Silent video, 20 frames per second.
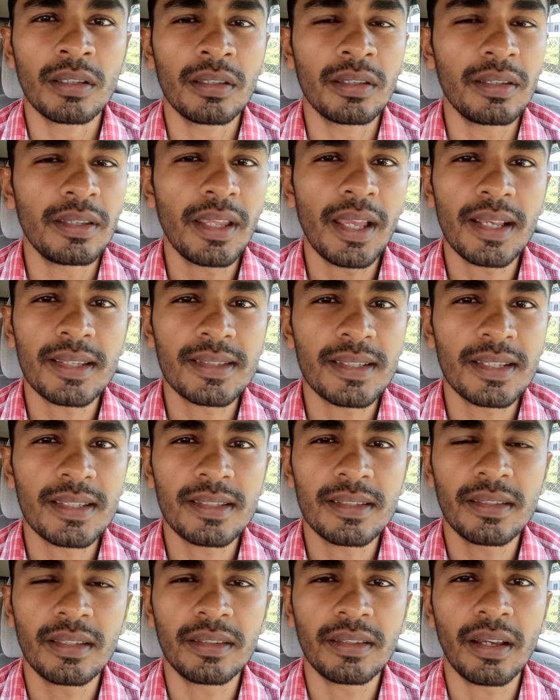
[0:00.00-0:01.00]
Yes,
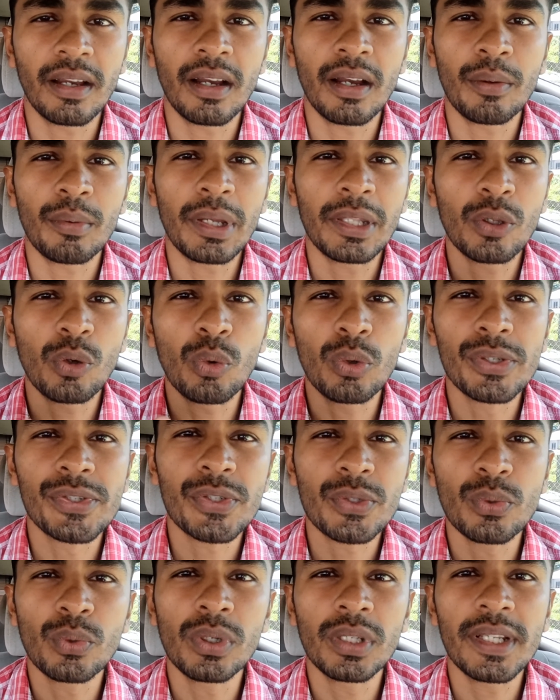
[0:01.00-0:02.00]
it's an old
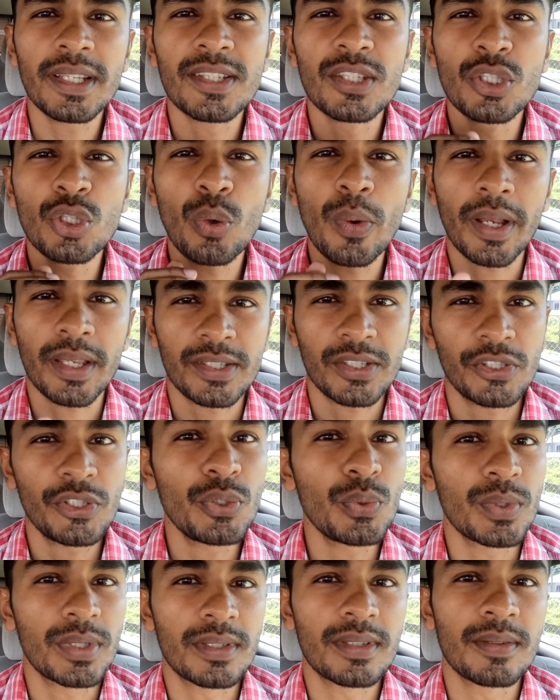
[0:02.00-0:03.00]
school is no
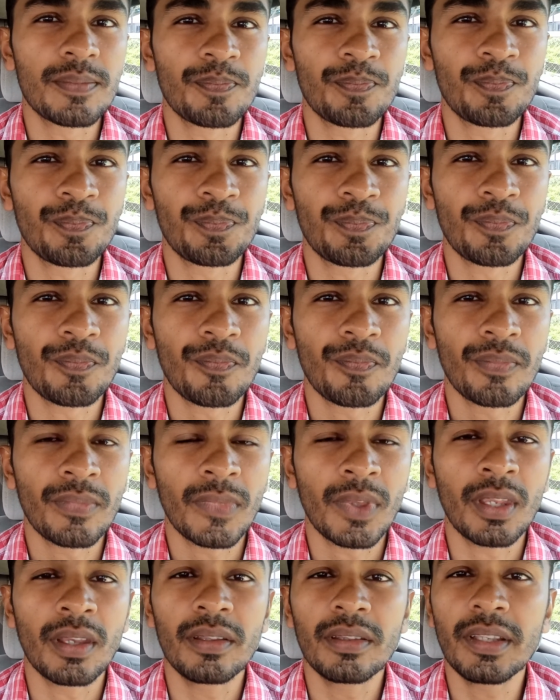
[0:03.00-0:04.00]
excuse.
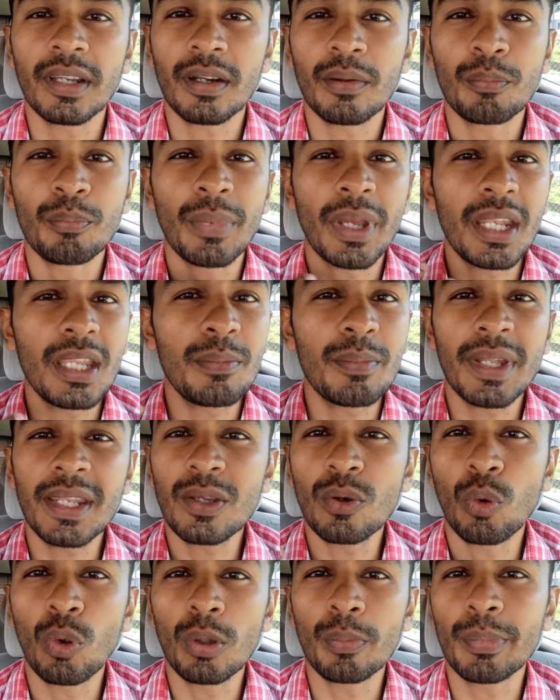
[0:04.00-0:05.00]
There are many
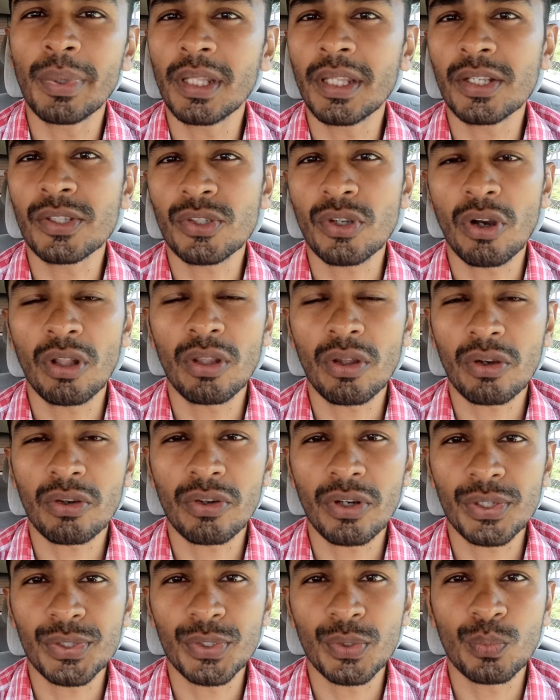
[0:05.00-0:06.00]
old buildings all
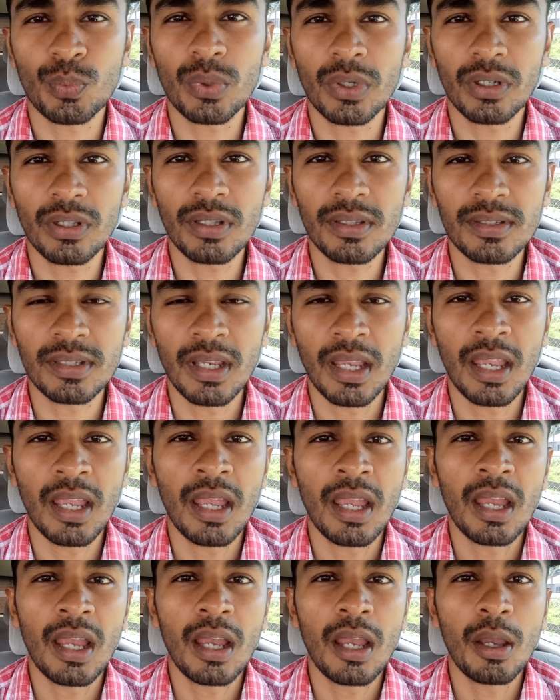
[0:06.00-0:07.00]
across the world.
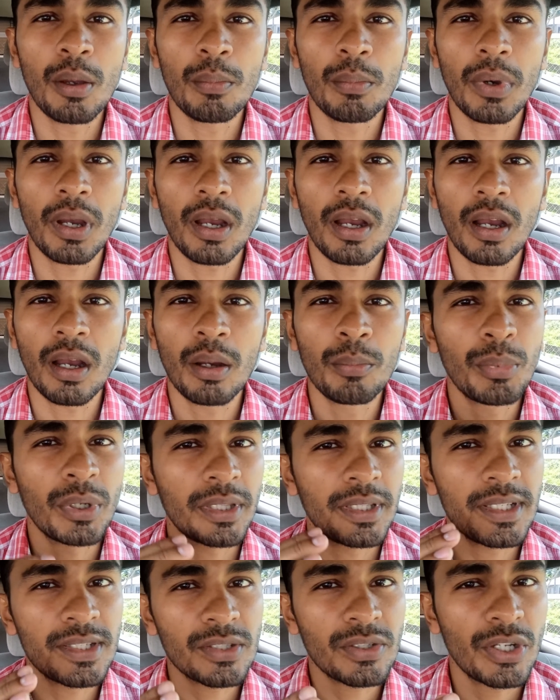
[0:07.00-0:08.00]
But
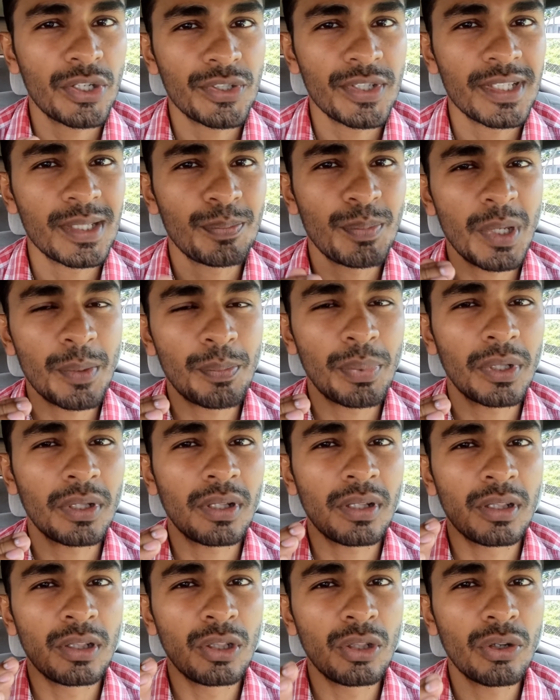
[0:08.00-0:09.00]
these countries, people
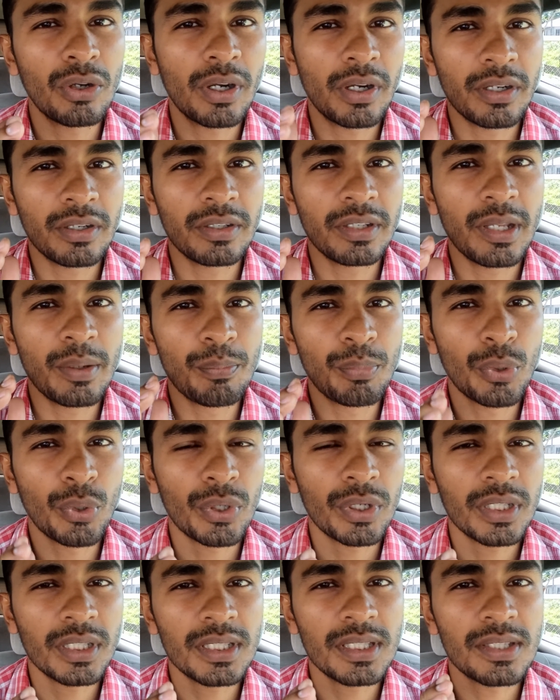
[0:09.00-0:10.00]
learn the
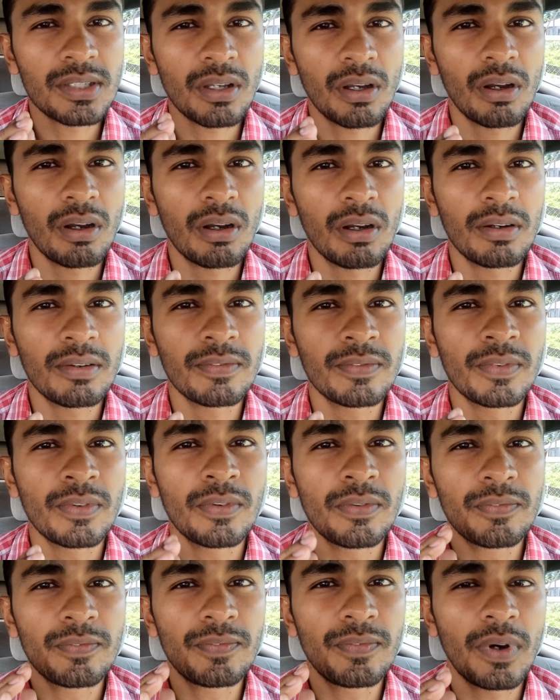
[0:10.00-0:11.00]
importance of
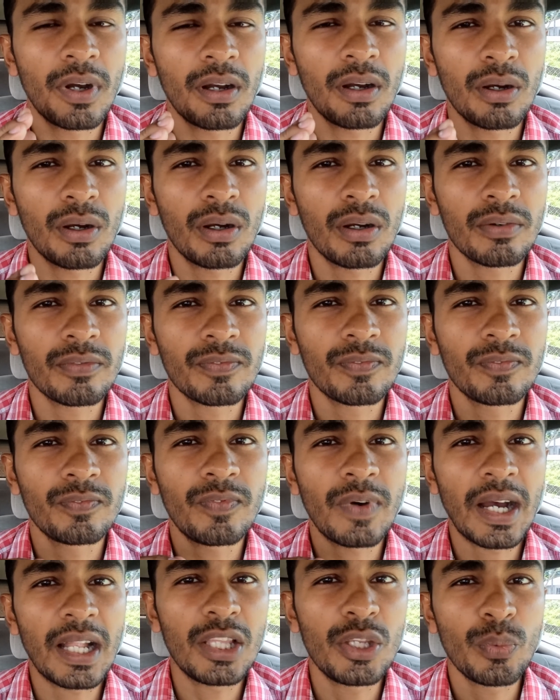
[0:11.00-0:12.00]

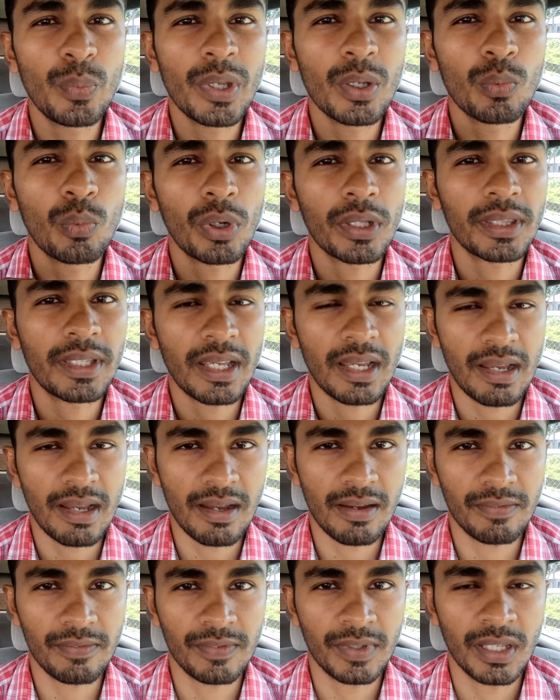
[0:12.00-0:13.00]
valuing what they
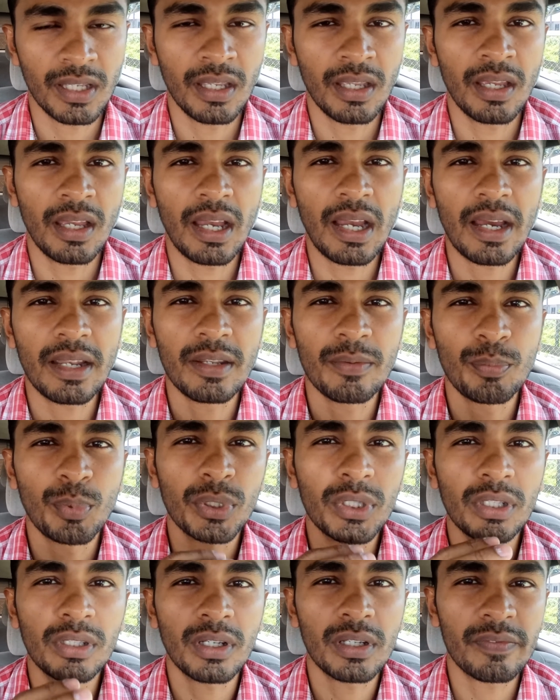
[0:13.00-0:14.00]
have, and they
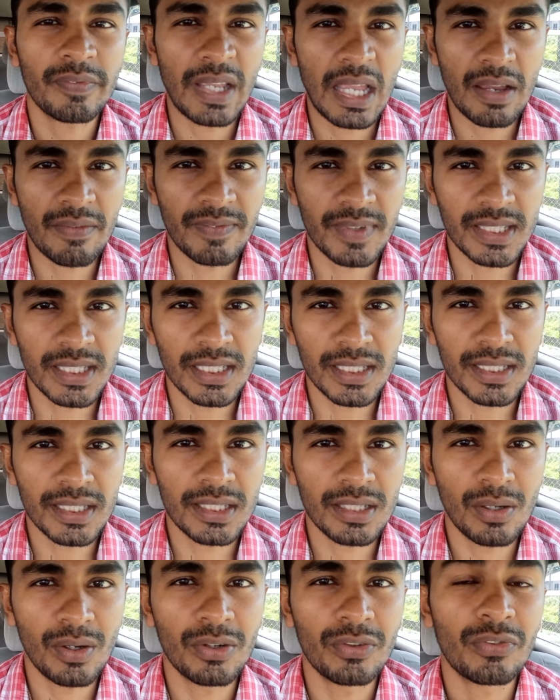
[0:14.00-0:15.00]
put a lot of emphasis
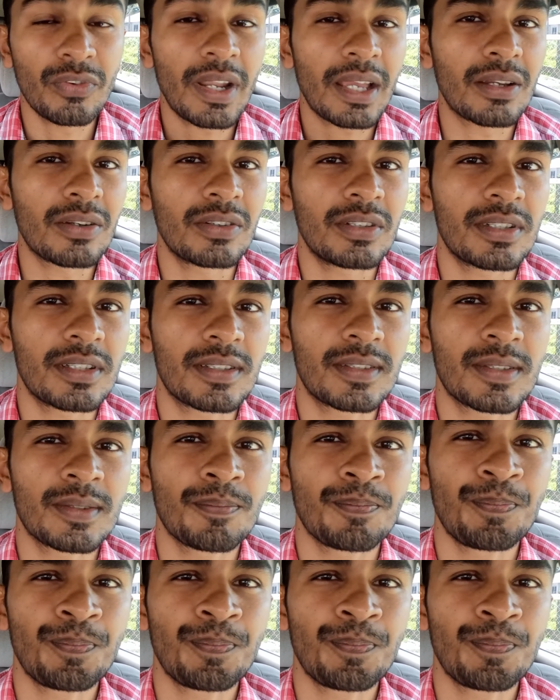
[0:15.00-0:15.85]
on records.